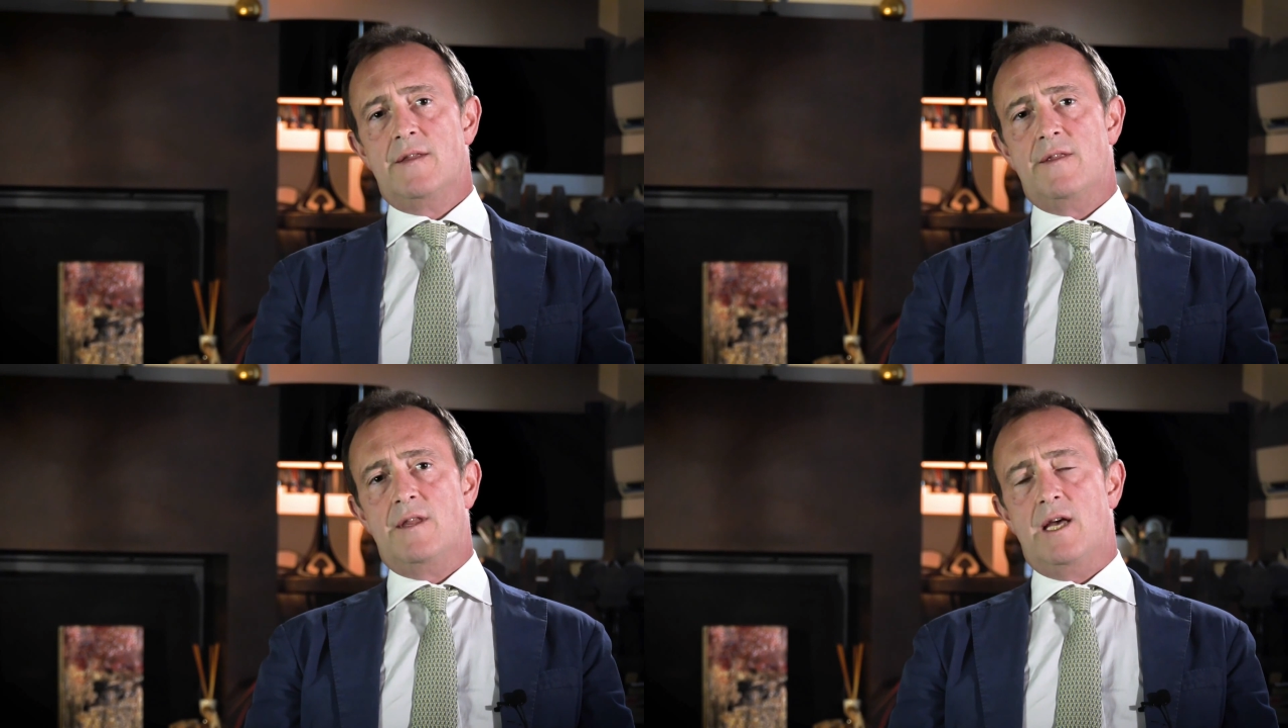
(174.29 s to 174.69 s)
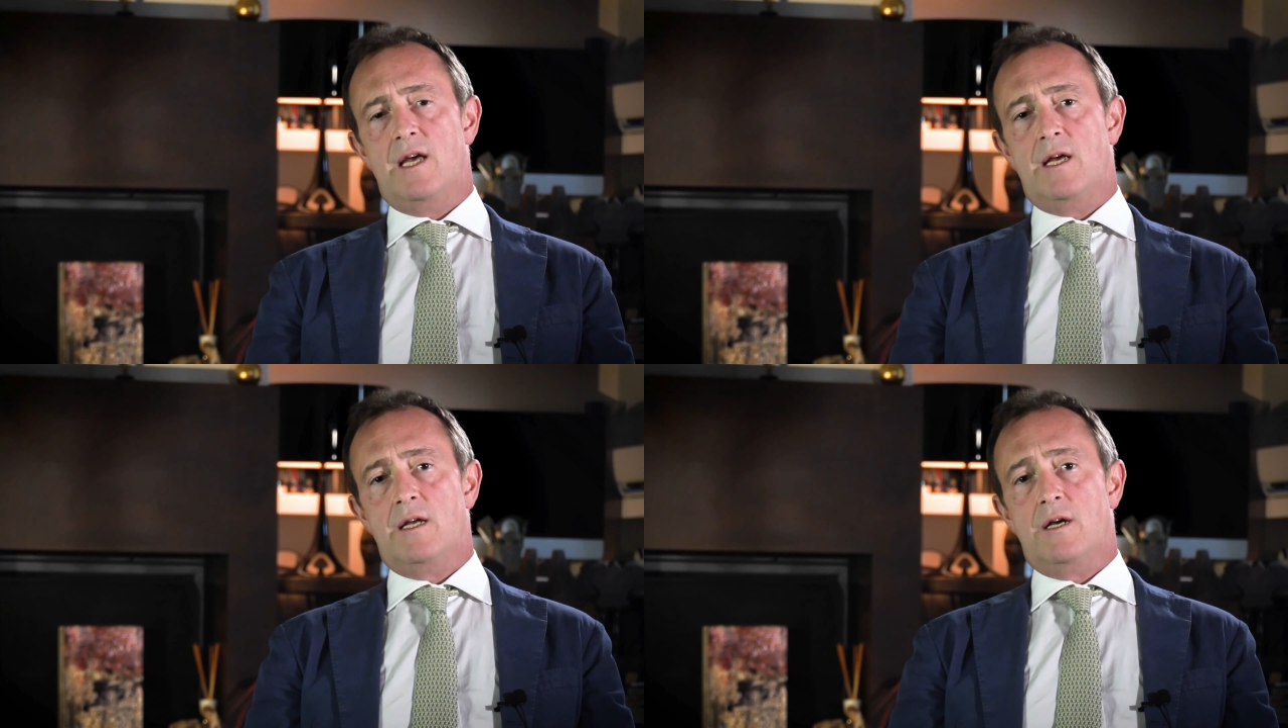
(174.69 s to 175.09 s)

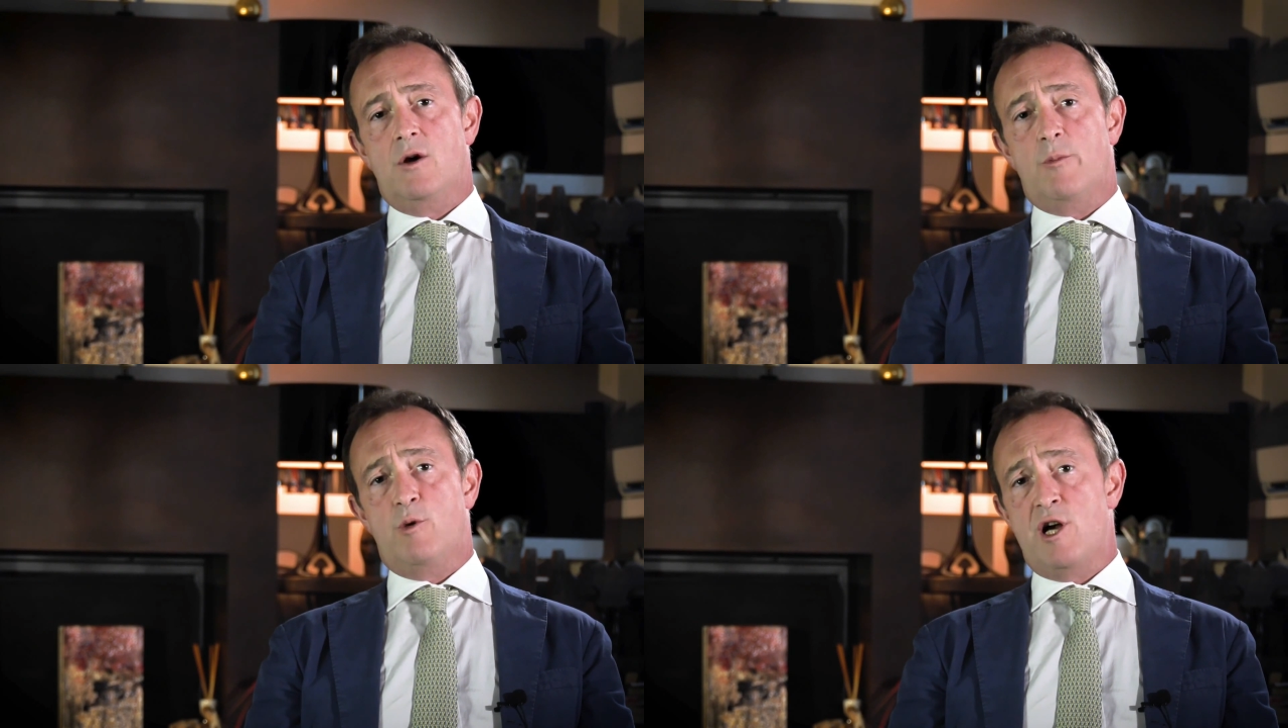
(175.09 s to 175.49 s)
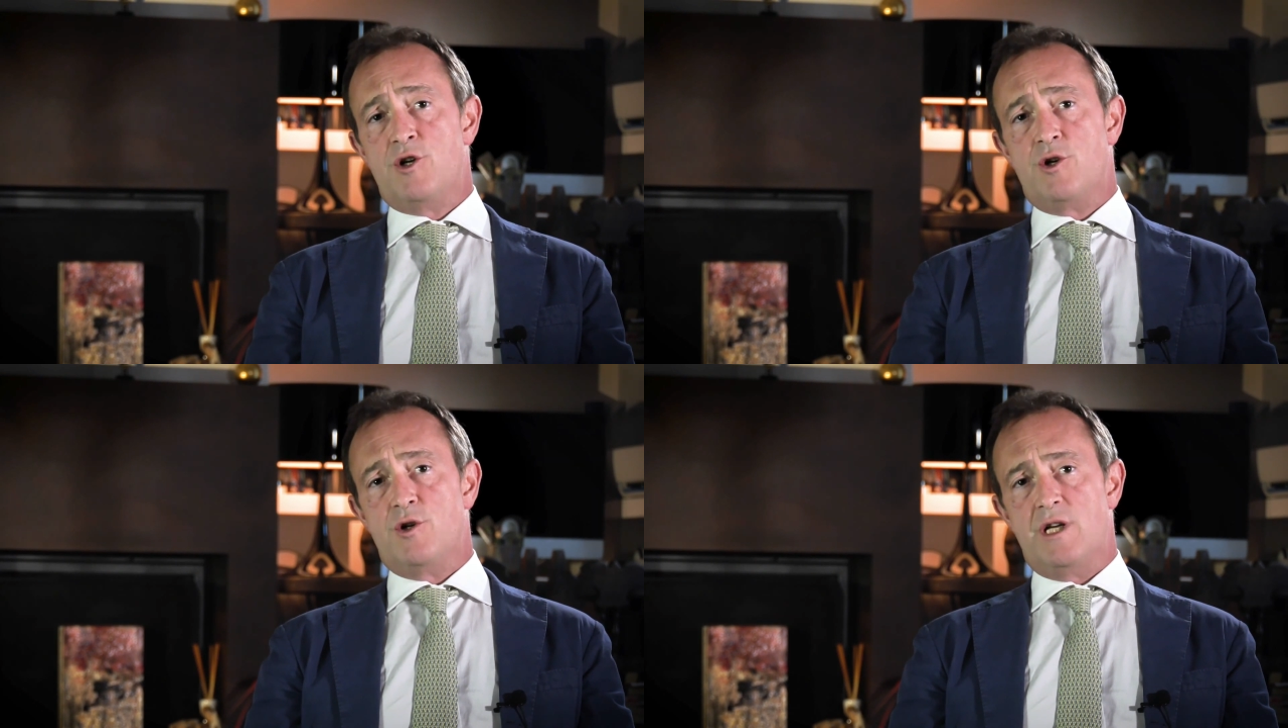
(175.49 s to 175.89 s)
the
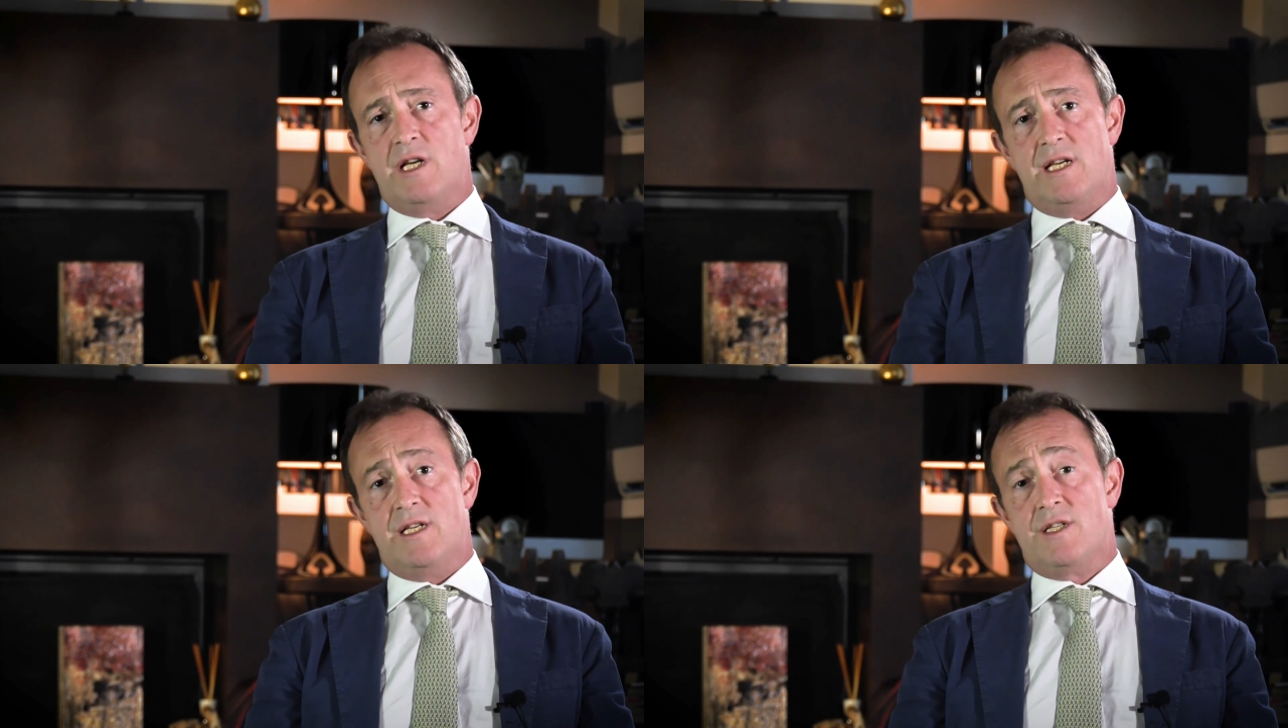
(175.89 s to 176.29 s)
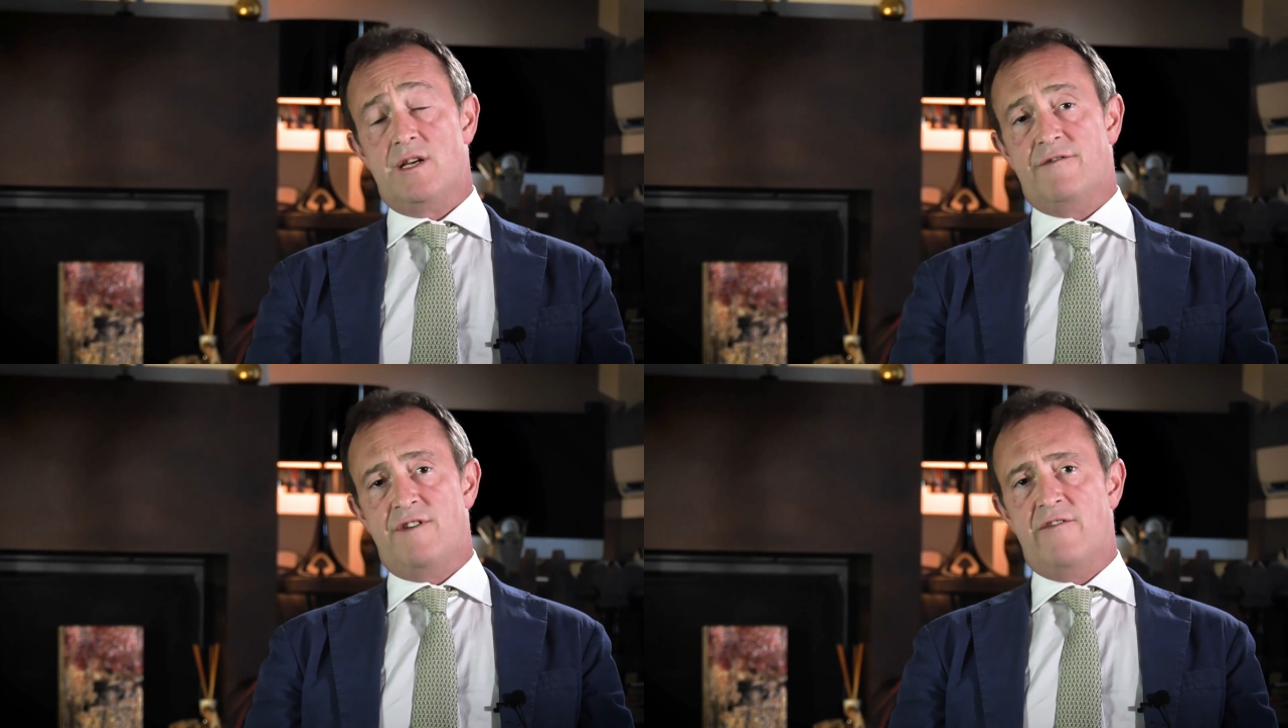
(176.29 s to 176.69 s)
operation is
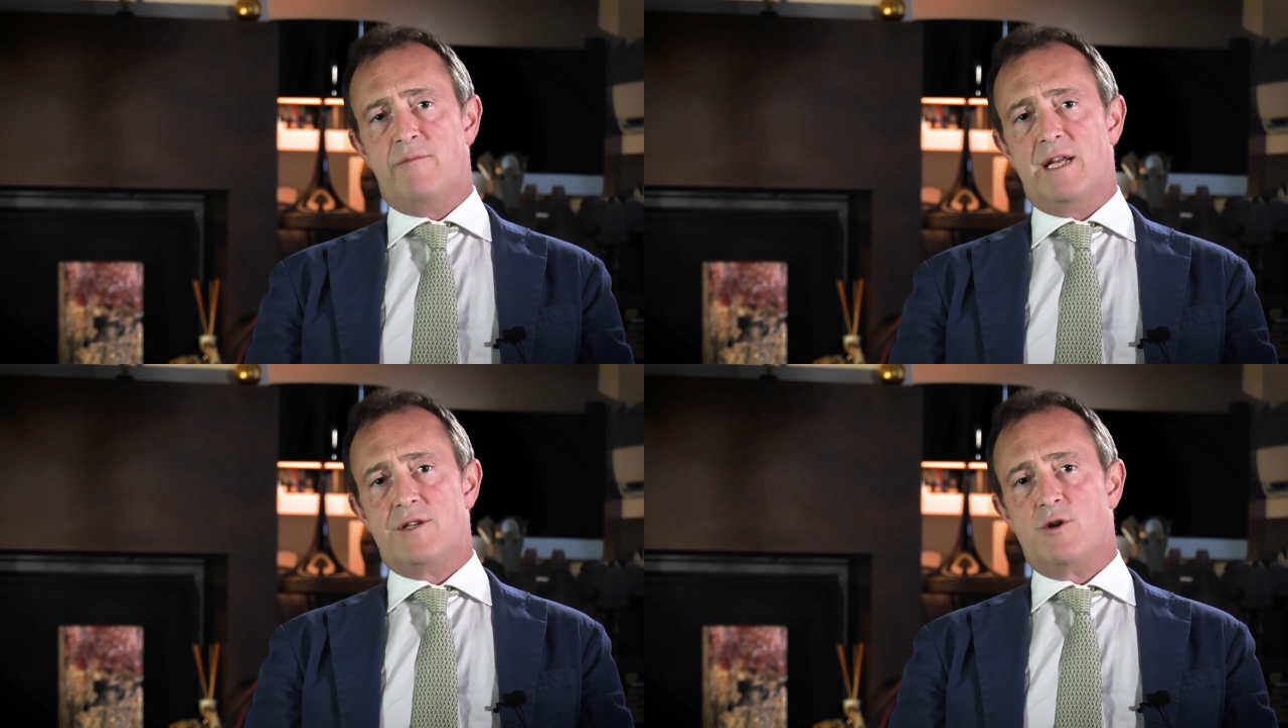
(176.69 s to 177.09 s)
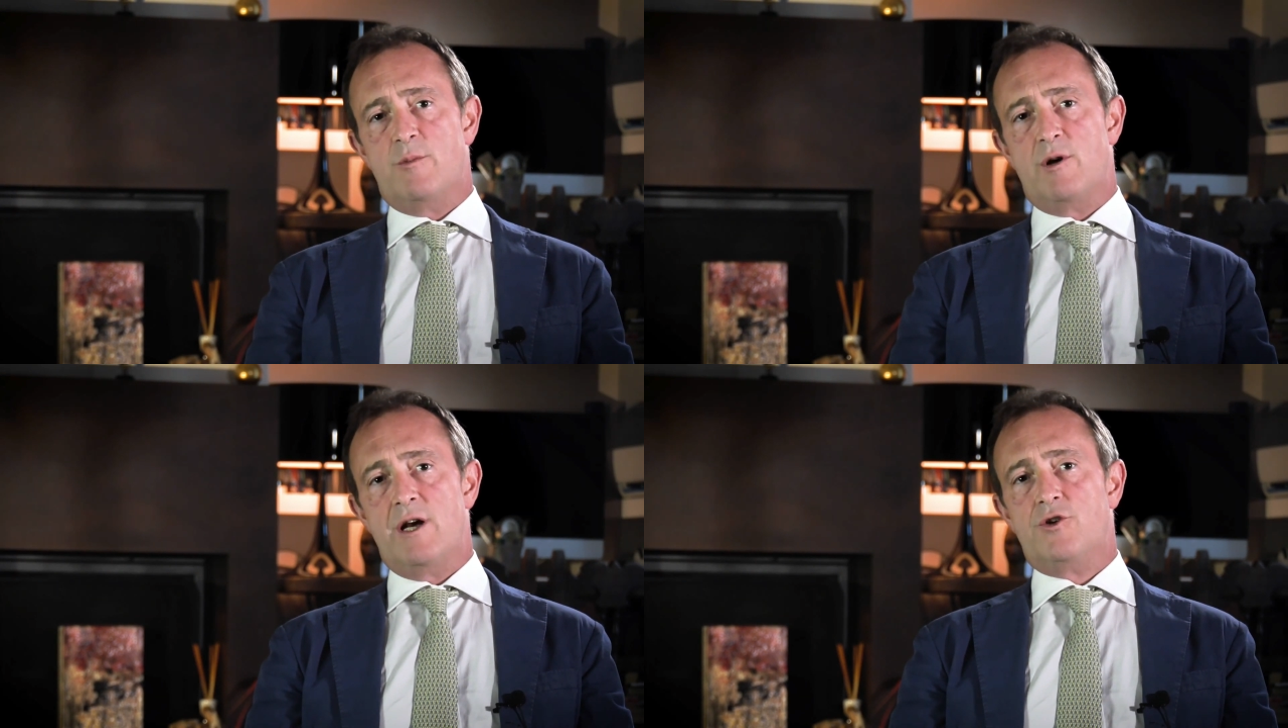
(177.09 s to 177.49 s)
five minutes
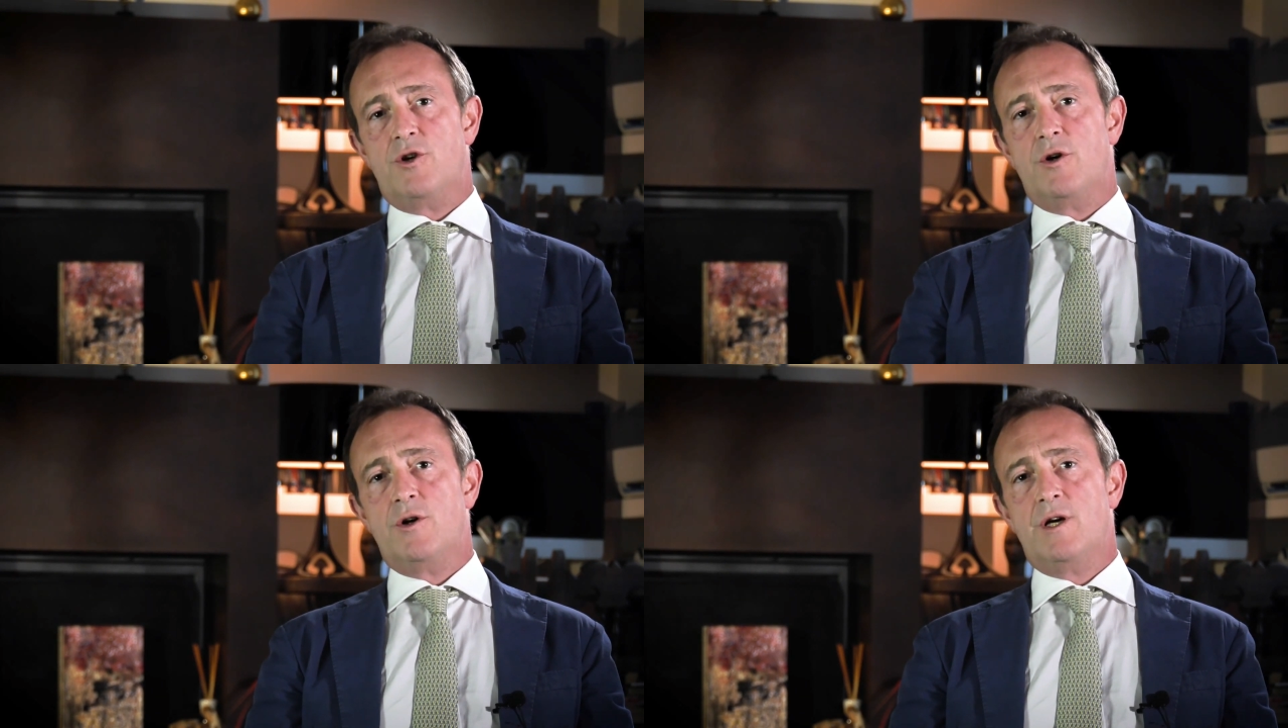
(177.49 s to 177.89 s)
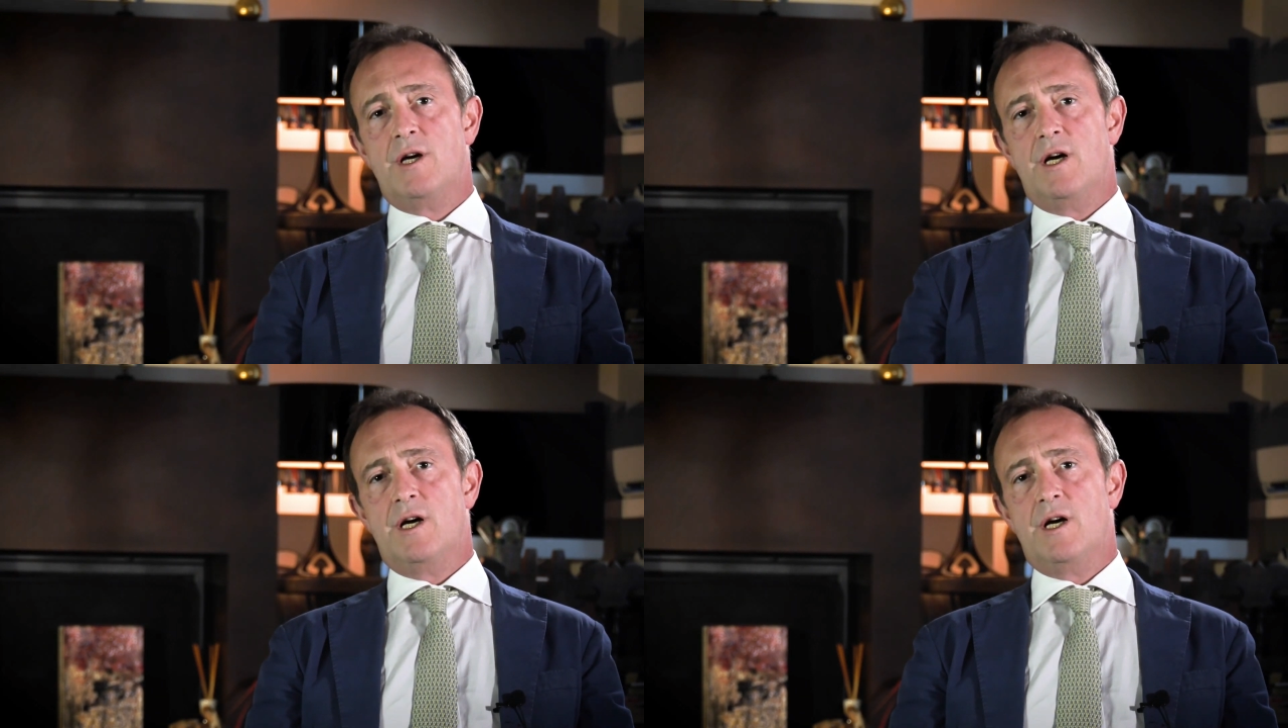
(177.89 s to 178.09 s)
operation